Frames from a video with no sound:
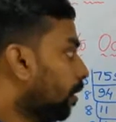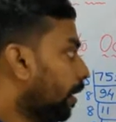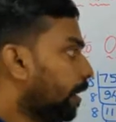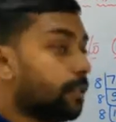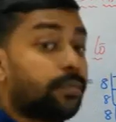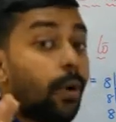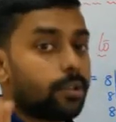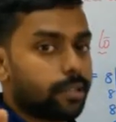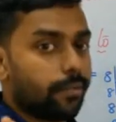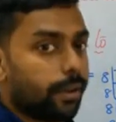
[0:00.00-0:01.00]
It is
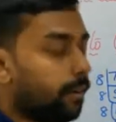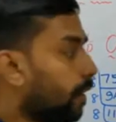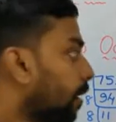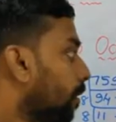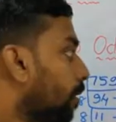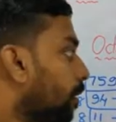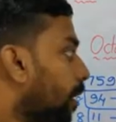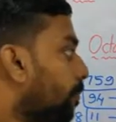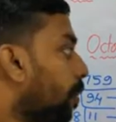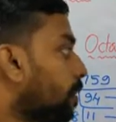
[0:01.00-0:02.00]
47, okay.
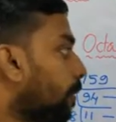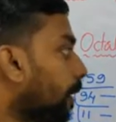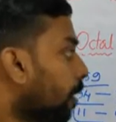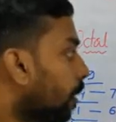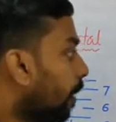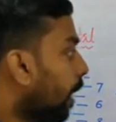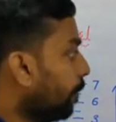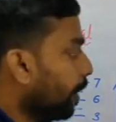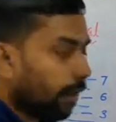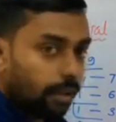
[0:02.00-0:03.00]
Yeah, 47,
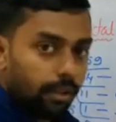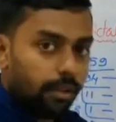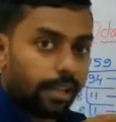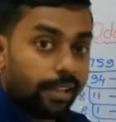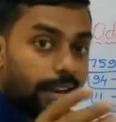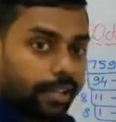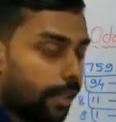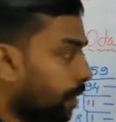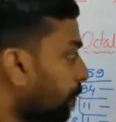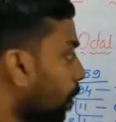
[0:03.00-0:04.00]
and we are rewriting
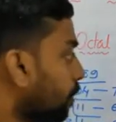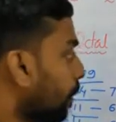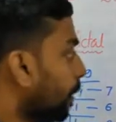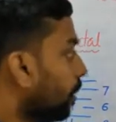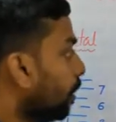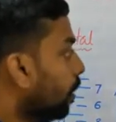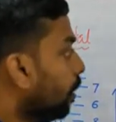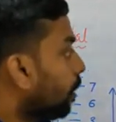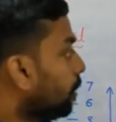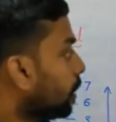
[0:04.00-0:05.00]
it 47
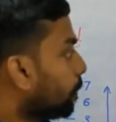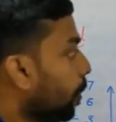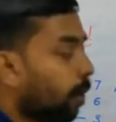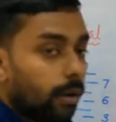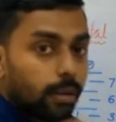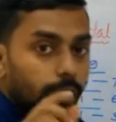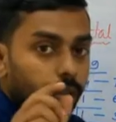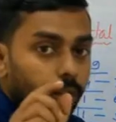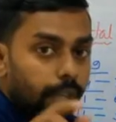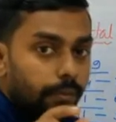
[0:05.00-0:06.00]
just for
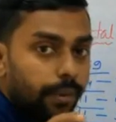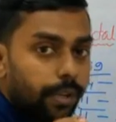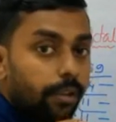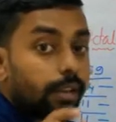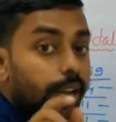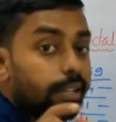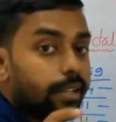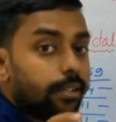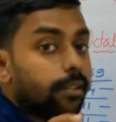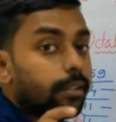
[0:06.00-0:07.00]

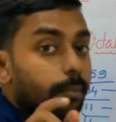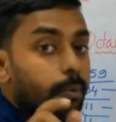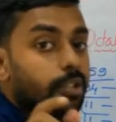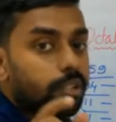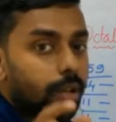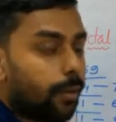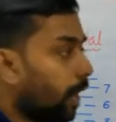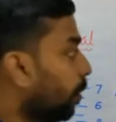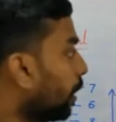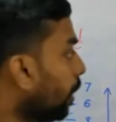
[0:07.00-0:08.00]
writing the positional
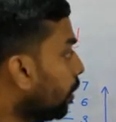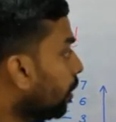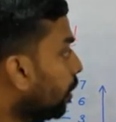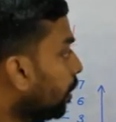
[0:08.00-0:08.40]
value, okay.